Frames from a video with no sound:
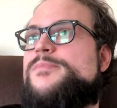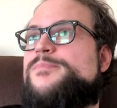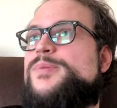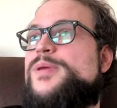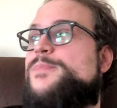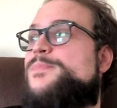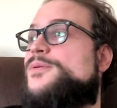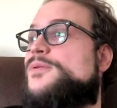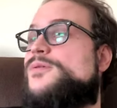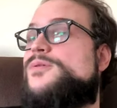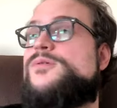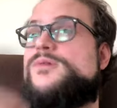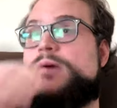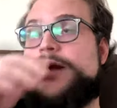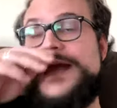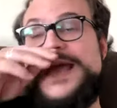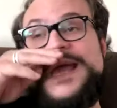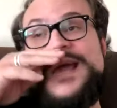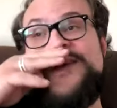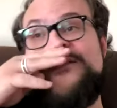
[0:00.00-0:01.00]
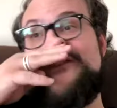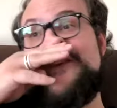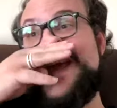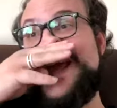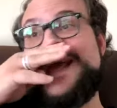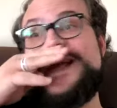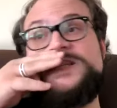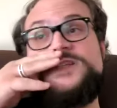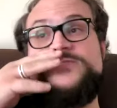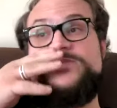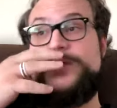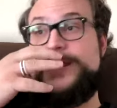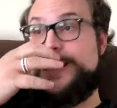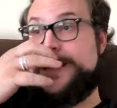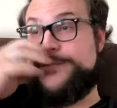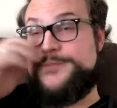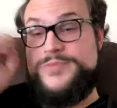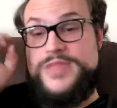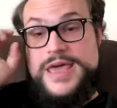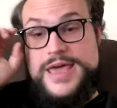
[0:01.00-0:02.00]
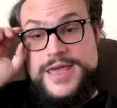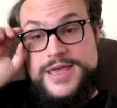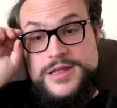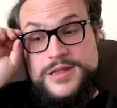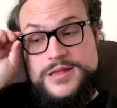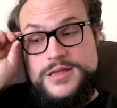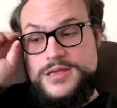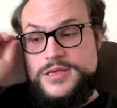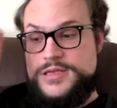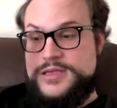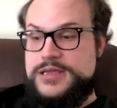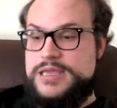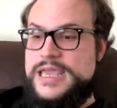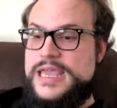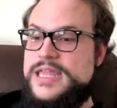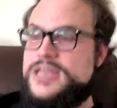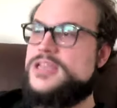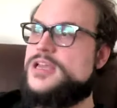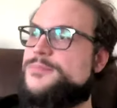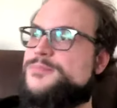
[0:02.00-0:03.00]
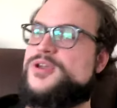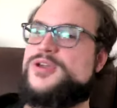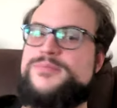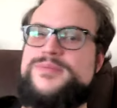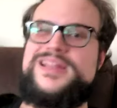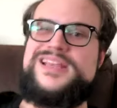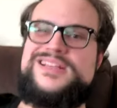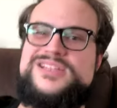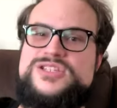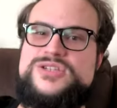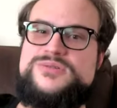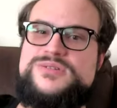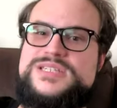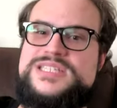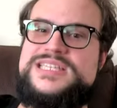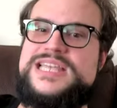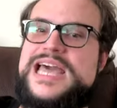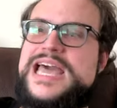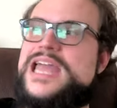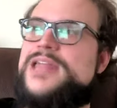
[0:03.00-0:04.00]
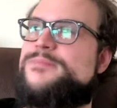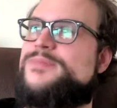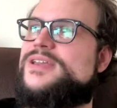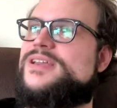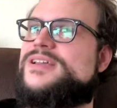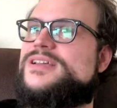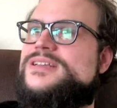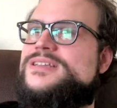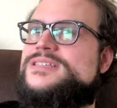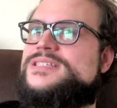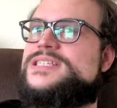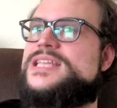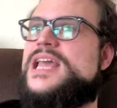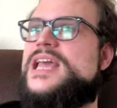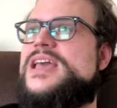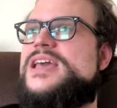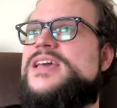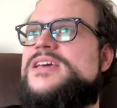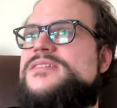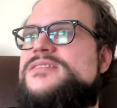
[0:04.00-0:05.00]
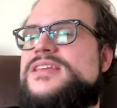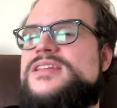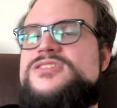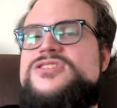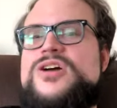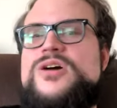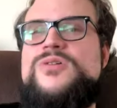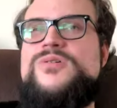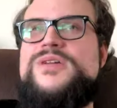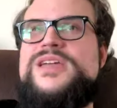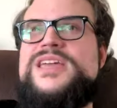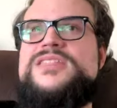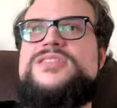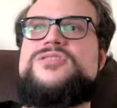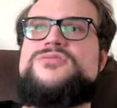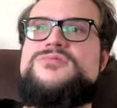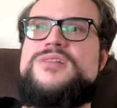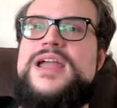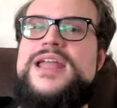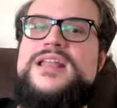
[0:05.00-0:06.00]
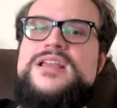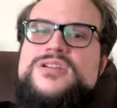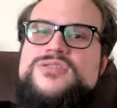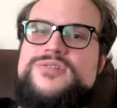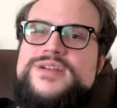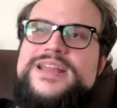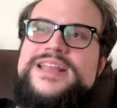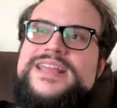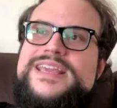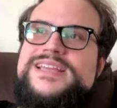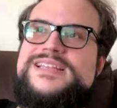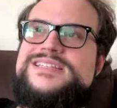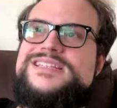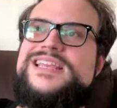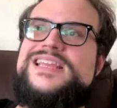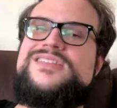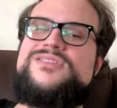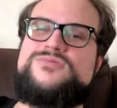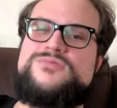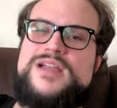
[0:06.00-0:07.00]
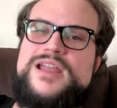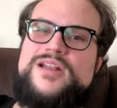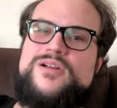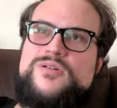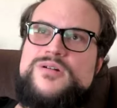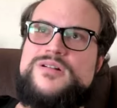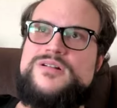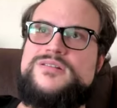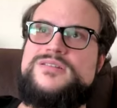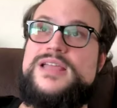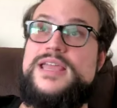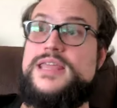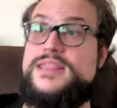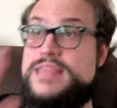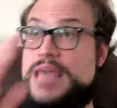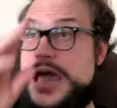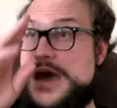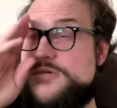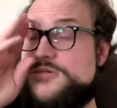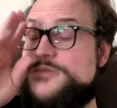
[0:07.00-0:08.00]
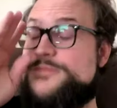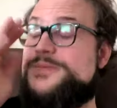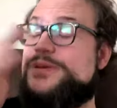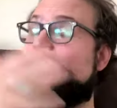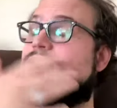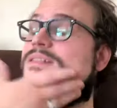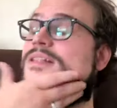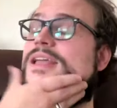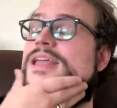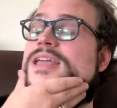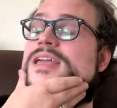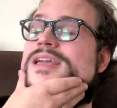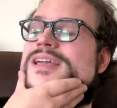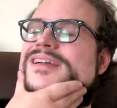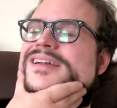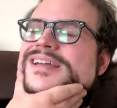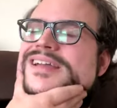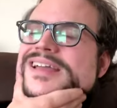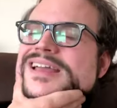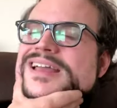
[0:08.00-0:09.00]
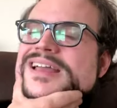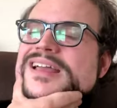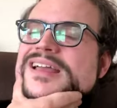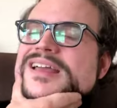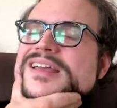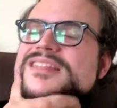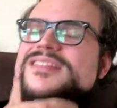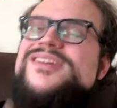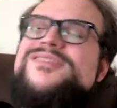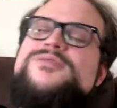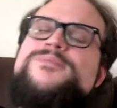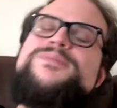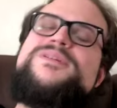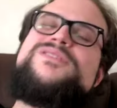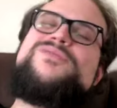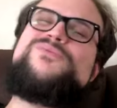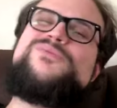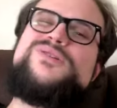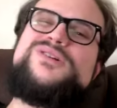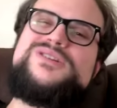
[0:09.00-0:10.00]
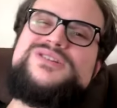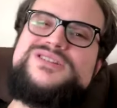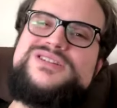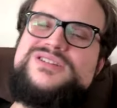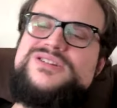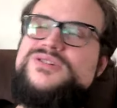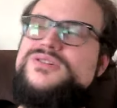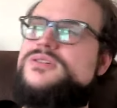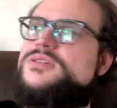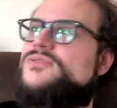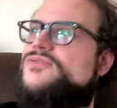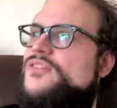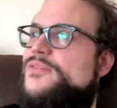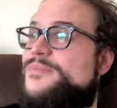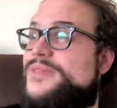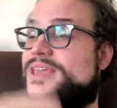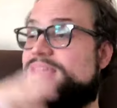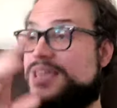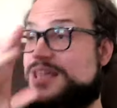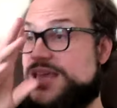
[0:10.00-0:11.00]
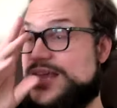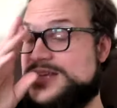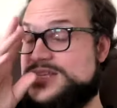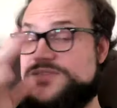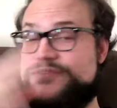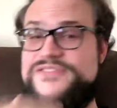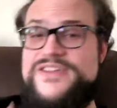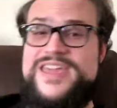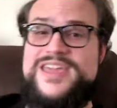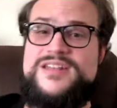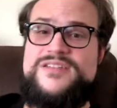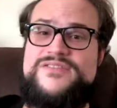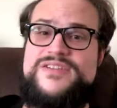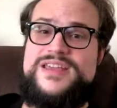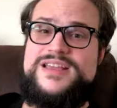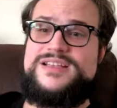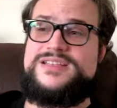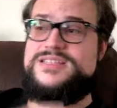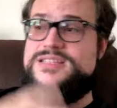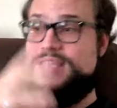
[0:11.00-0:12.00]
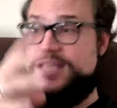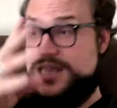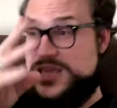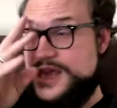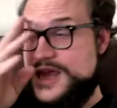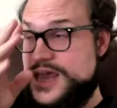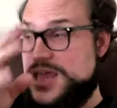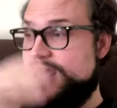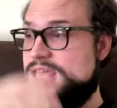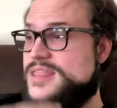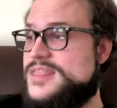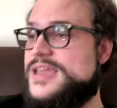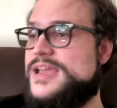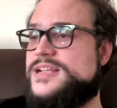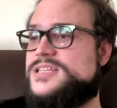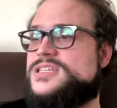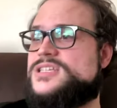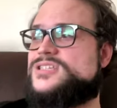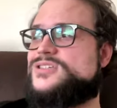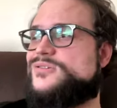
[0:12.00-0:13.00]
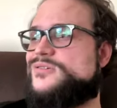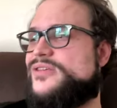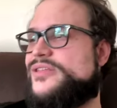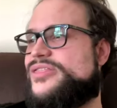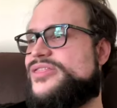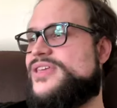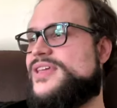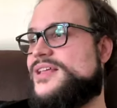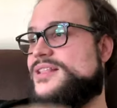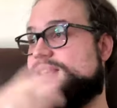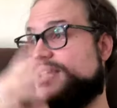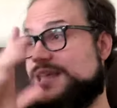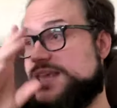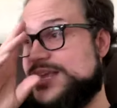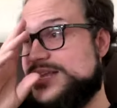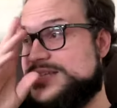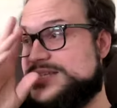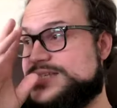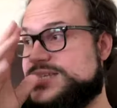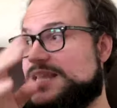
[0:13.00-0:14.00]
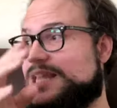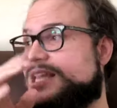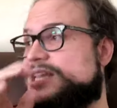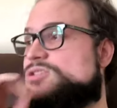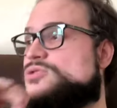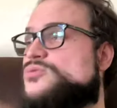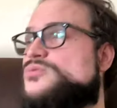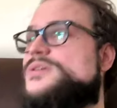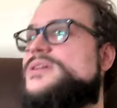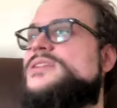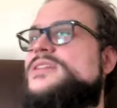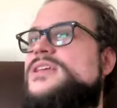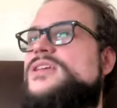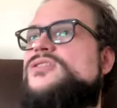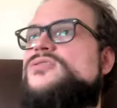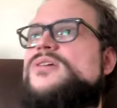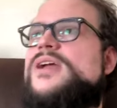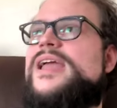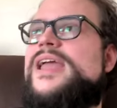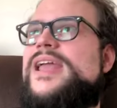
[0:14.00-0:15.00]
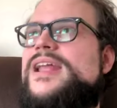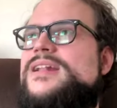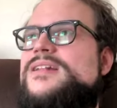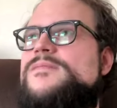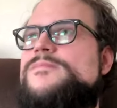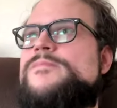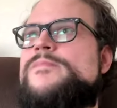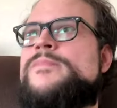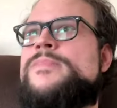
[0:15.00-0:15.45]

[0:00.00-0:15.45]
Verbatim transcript: people who are ha- fans of him that end up committing suicide because they don't get the right ingredients in the right order. Like that would be like that would be the worst news for me as a fan of his. Like that's the sort of thing. Like it's he's really great